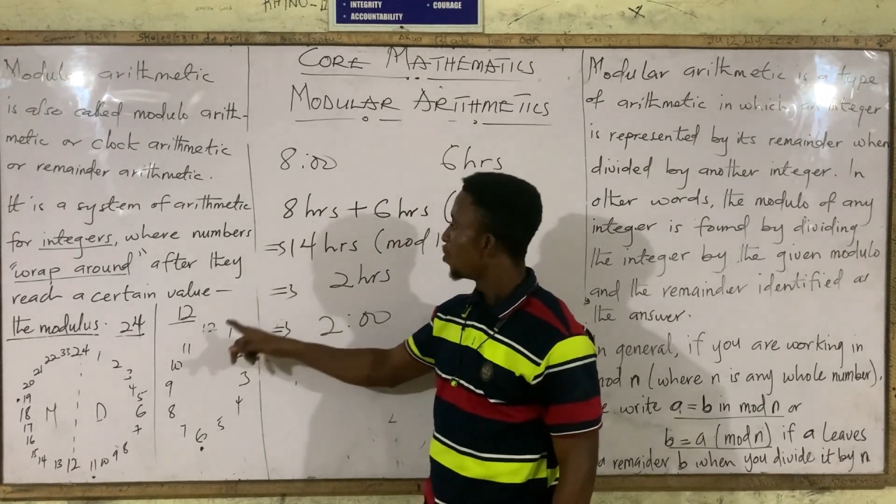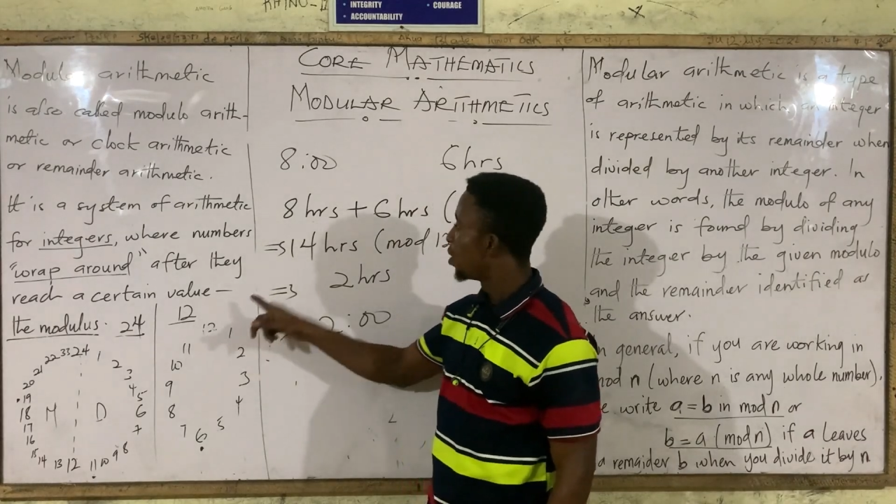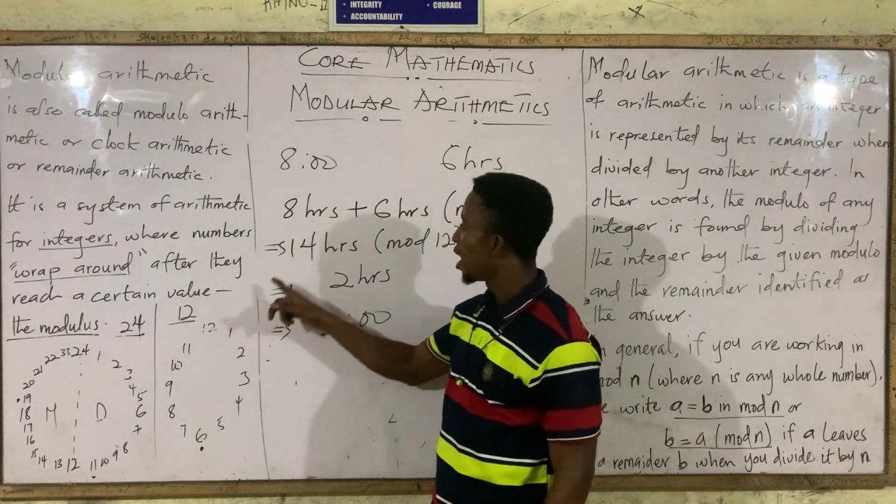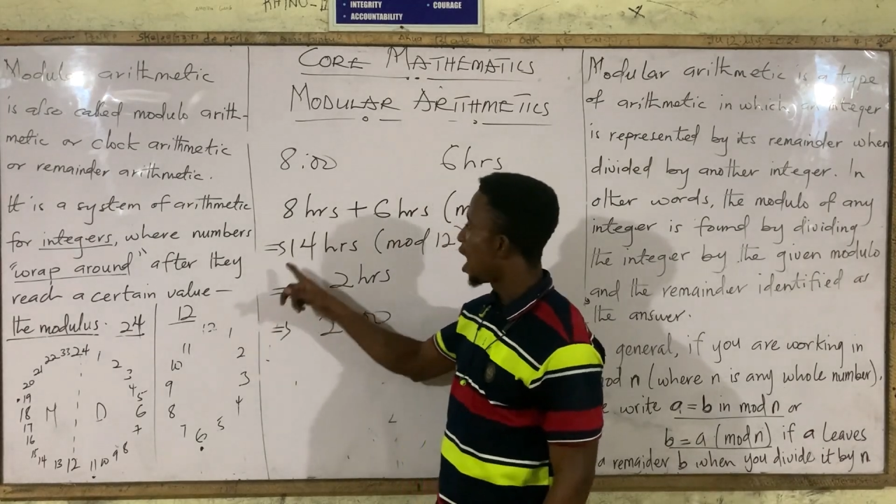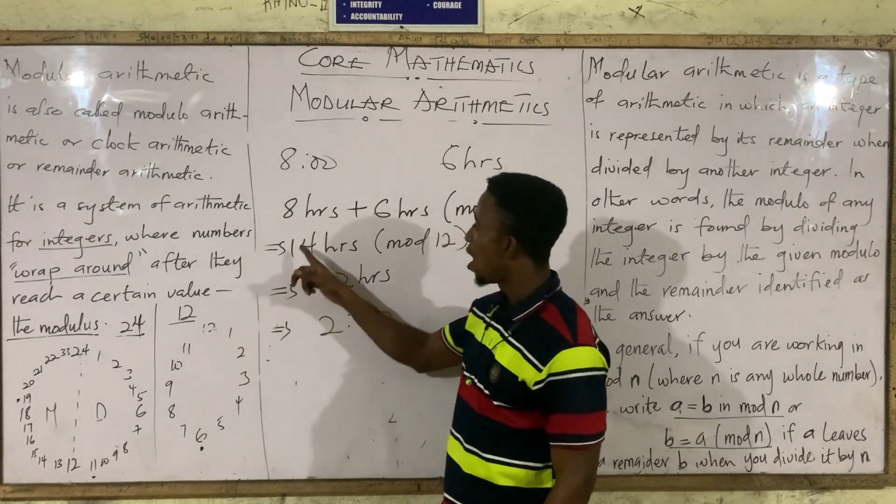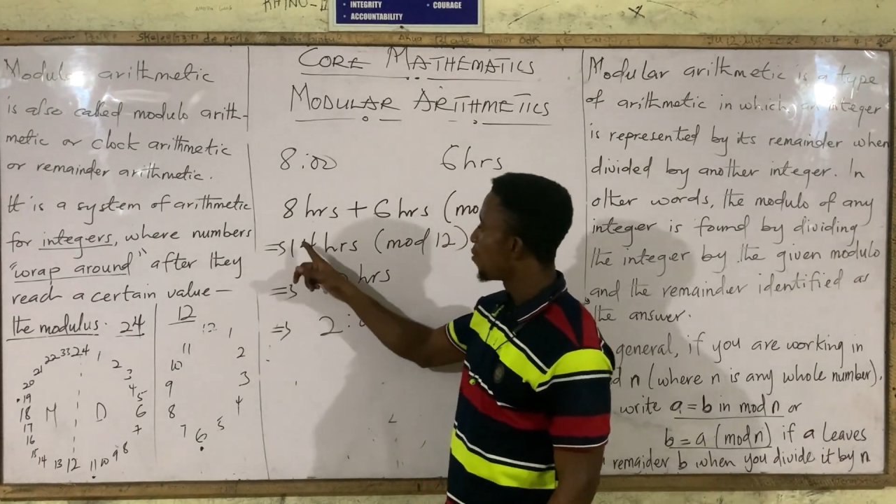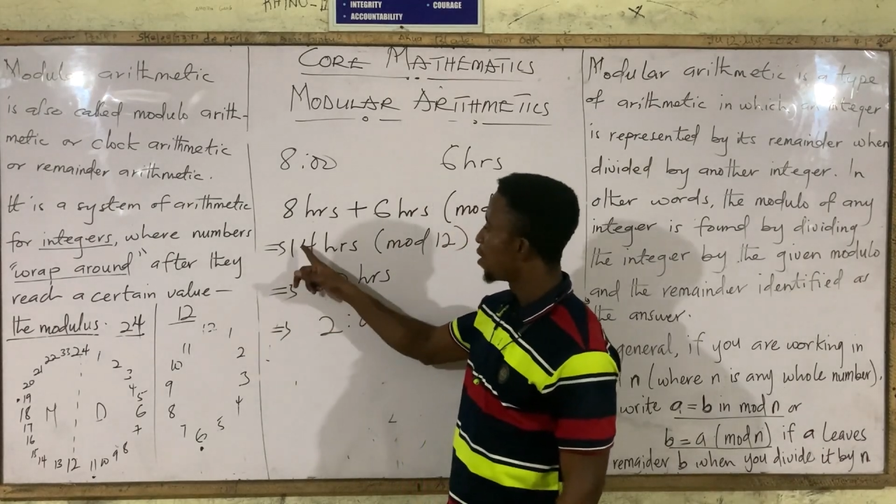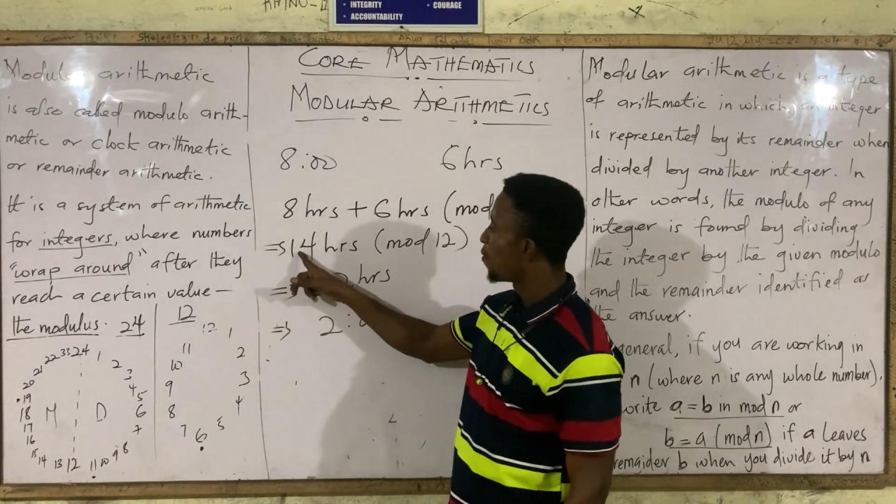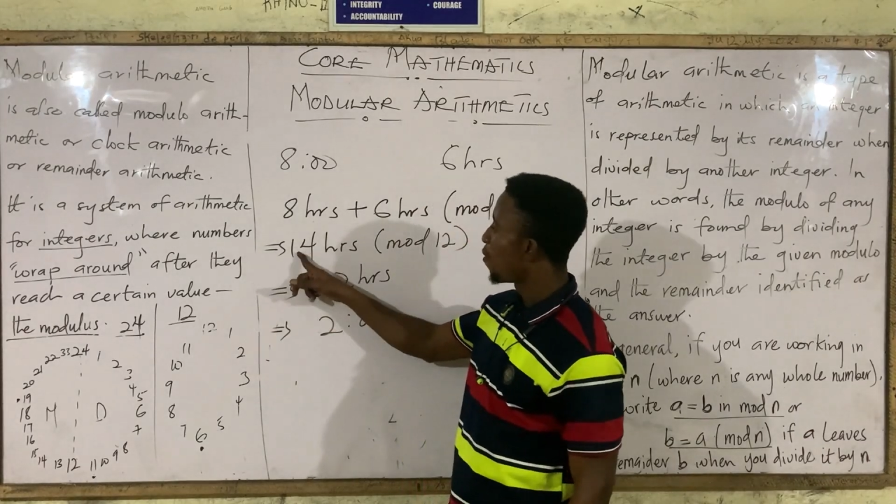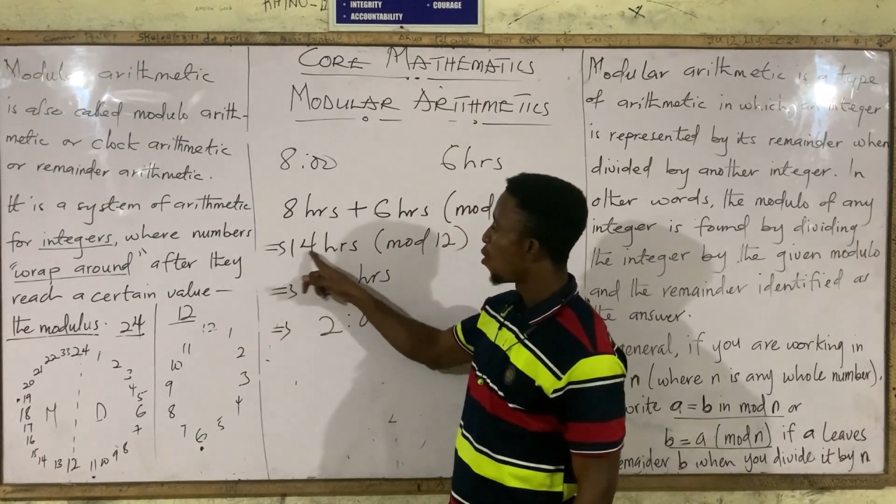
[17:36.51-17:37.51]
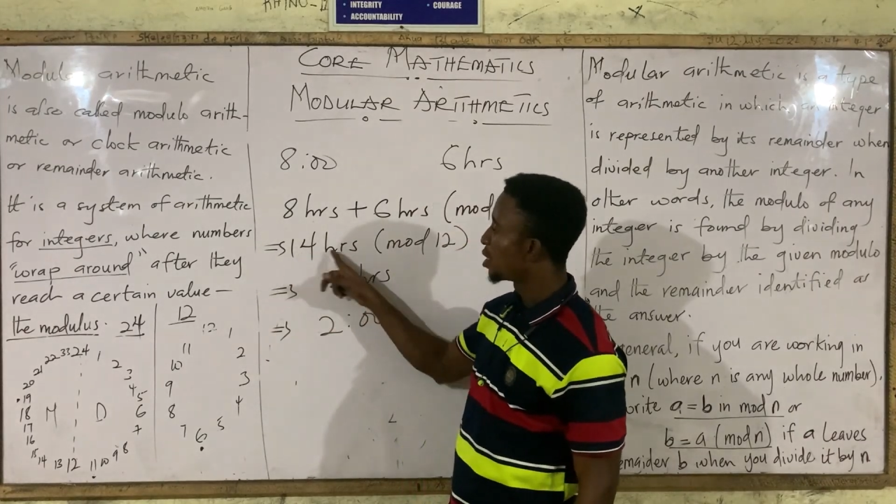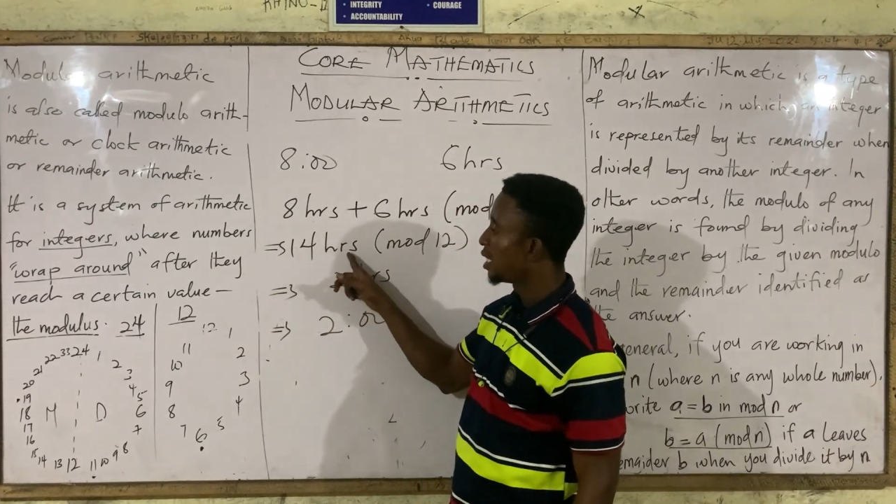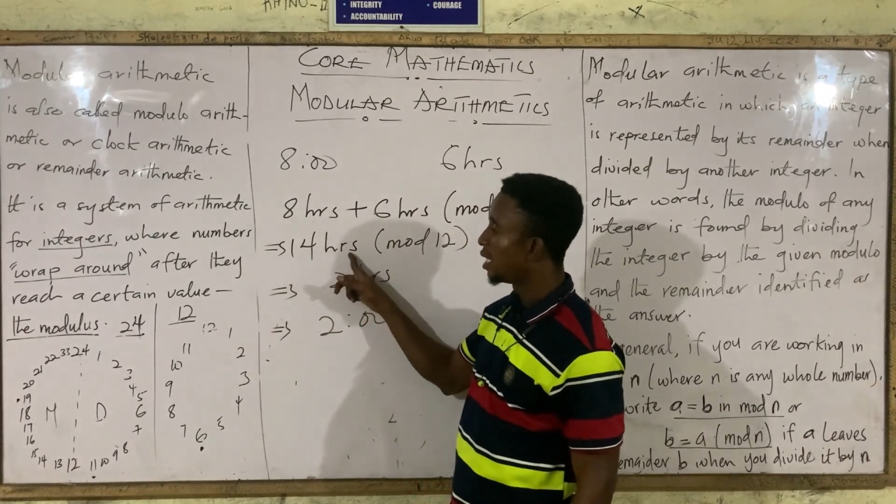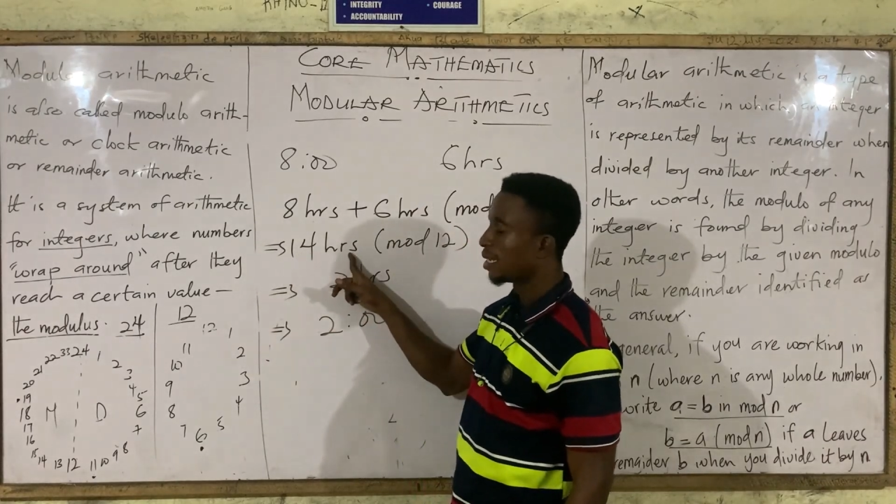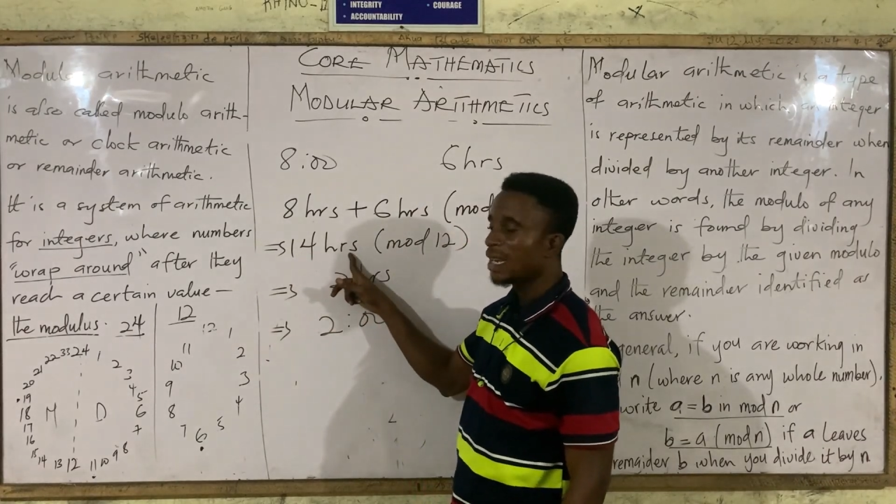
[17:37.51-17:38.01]
We have the
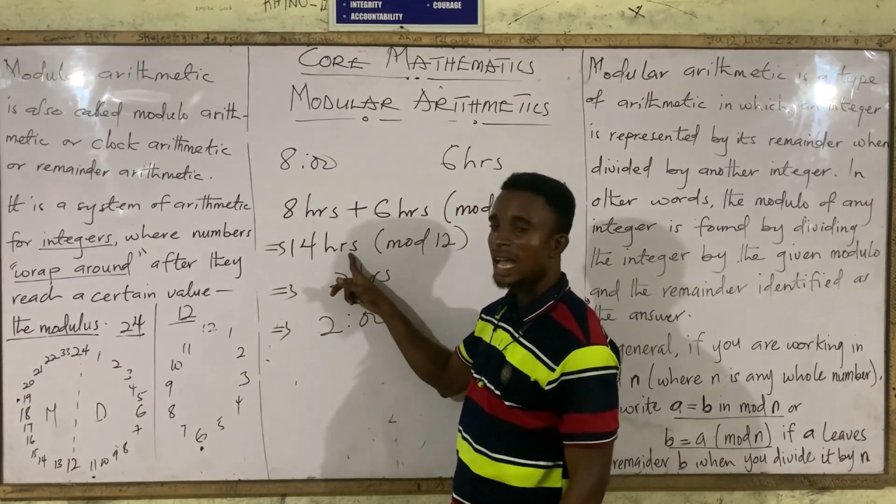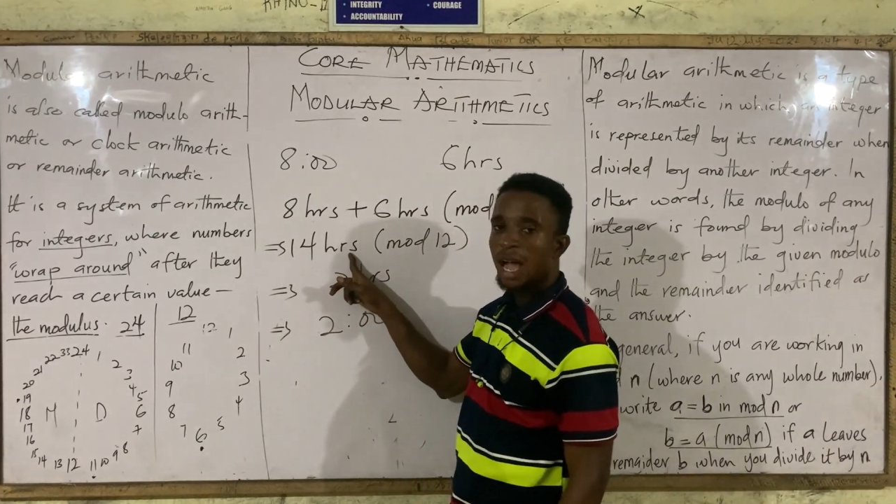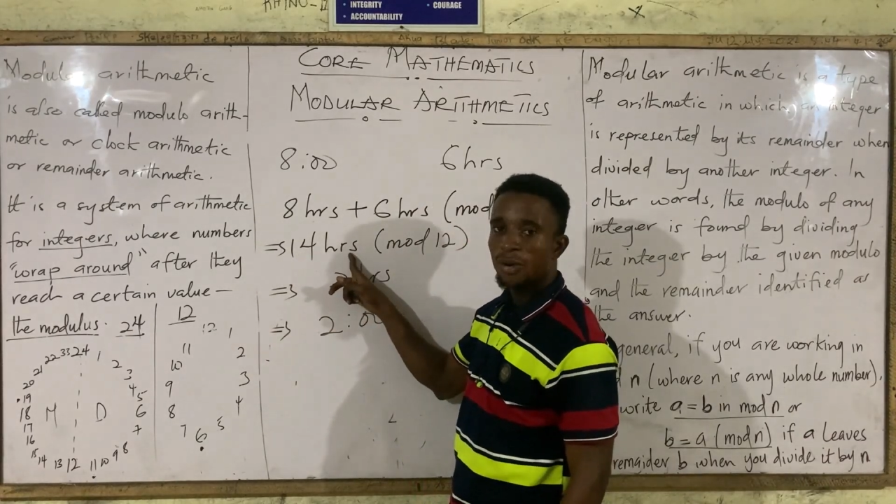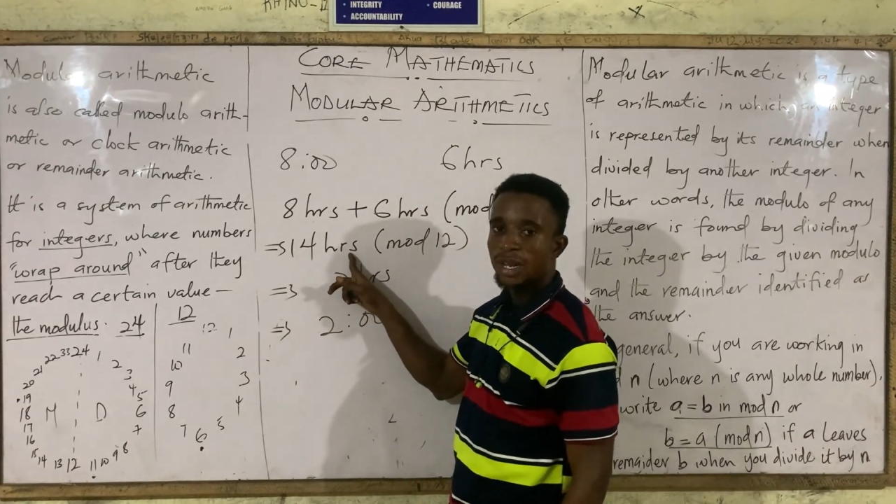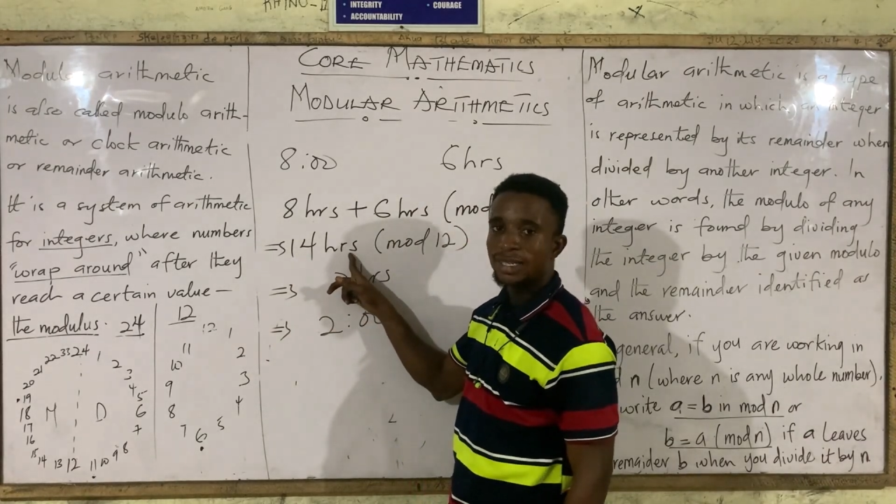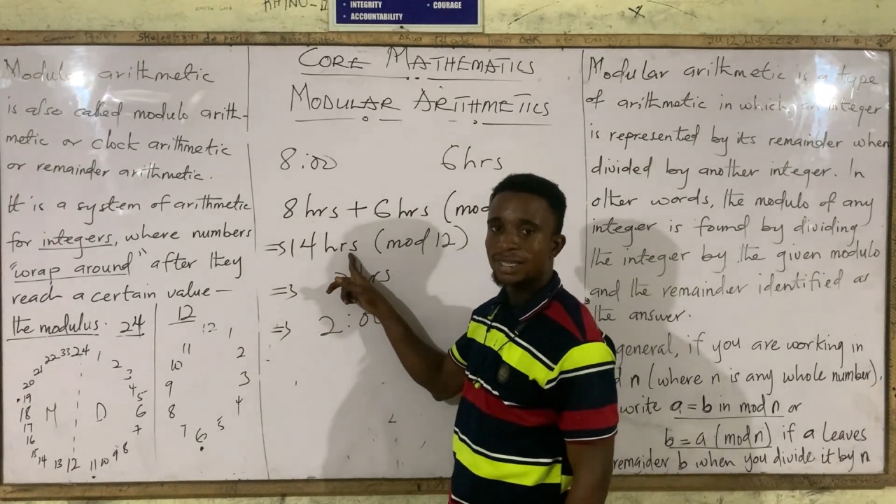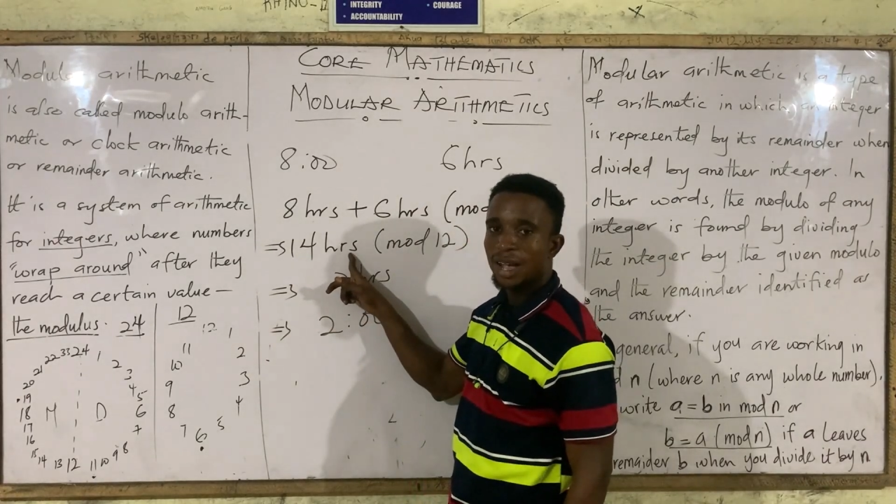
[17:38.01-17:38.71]
14 hours.